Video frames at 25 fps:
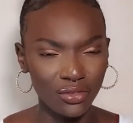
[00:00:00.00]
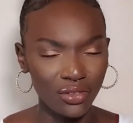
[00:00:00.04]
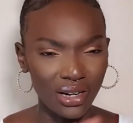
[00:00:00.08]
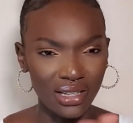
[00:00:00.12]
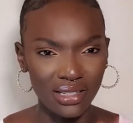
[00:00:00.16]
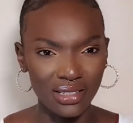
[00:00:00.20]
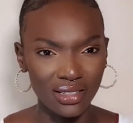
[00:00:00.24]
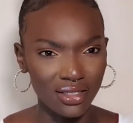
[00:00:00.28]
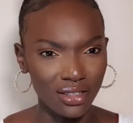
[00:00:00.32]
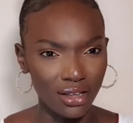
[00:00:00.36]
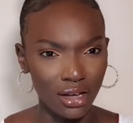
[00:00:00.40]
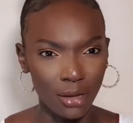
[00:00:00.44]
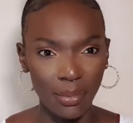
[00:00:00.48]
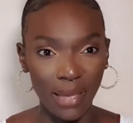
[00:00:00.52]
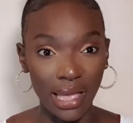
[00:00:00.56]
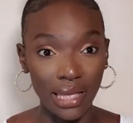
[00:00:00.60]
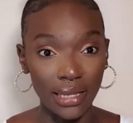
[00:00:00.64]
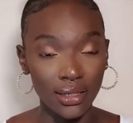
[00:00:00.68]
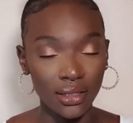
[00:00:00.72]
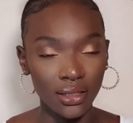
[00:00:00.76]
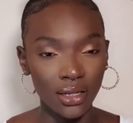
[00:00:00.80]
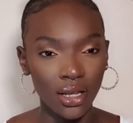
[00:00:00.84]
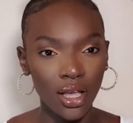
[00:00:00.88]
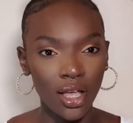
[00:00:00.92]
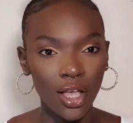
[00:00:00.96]
friends that are
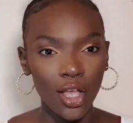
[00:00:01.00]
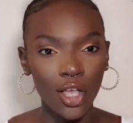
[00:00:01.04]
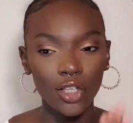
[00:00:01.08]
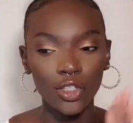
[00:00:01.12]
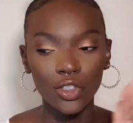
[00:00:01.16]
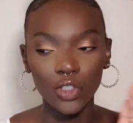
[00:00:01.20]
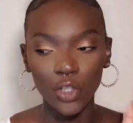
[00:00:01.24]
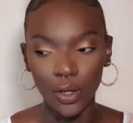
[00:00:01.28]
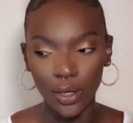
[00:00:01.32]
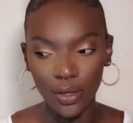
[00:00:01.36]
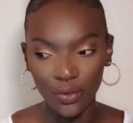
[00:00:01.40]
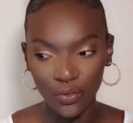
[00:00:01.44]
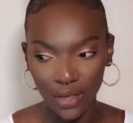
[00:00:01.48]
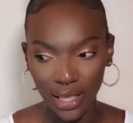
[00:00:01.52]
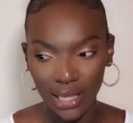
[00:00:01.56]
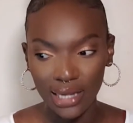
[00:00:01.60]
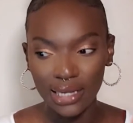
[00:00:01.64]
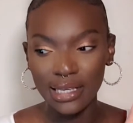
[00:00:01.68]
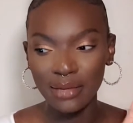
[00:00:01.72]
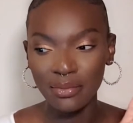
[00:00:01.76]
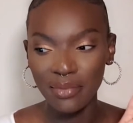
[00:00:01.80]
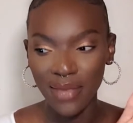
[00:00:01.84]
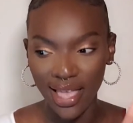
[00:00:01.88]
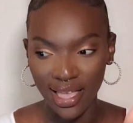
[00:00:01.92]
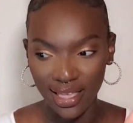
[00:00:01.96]
men. So if
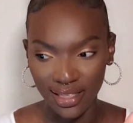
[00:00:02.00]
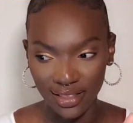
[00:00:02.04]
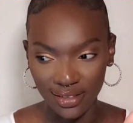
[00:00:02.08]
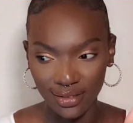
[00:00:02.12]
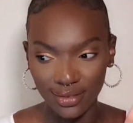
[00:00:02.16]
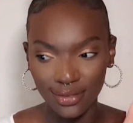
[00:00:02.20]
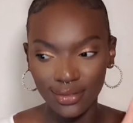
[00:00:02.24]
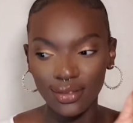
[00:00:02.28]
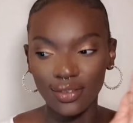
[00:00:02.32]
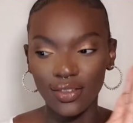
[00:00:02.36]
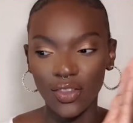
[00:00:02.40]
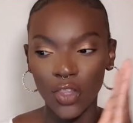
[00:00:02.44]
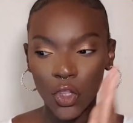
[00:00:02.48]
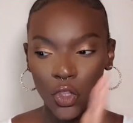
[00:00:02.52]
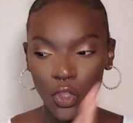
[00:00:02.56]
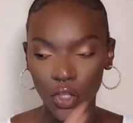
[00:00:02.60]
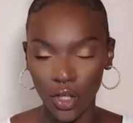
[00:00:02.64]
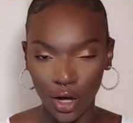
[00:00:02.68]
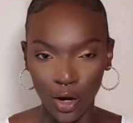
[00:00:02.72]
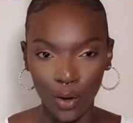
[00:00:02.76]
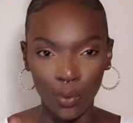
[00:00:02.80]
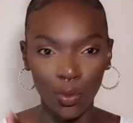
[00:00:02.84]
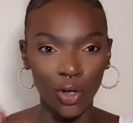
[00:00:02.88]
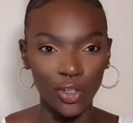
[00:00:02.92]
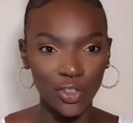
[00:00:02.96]
any men
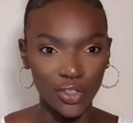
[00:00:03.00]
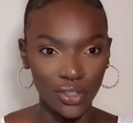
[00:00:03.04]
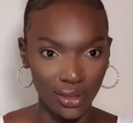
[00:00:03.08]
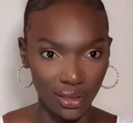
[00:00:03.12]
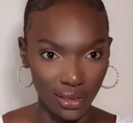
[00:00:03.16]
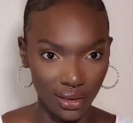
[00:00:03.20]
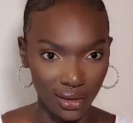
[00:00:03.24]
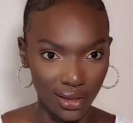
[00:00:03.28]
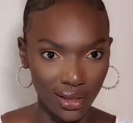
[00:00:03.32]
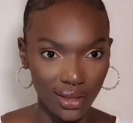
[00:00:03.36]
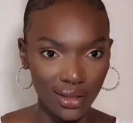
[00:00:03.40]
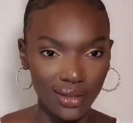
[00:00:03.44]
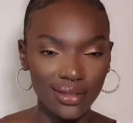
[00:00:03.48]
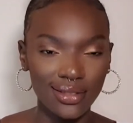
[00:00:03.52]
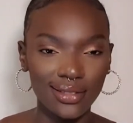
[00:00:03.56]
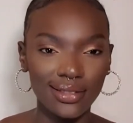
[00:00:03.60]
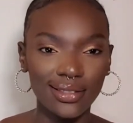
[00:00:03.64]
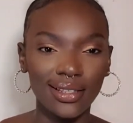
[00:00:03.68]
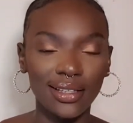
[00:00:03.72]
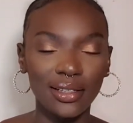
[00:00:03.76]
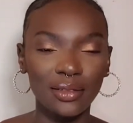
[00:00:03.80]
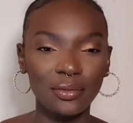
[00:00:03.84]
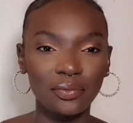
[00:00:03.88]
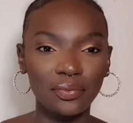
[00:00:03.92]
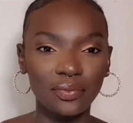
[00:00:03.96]
that are watching
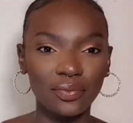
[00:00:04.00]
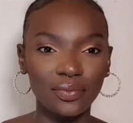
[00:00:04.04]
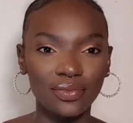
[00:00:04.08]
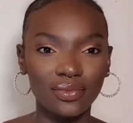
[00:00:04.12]
this,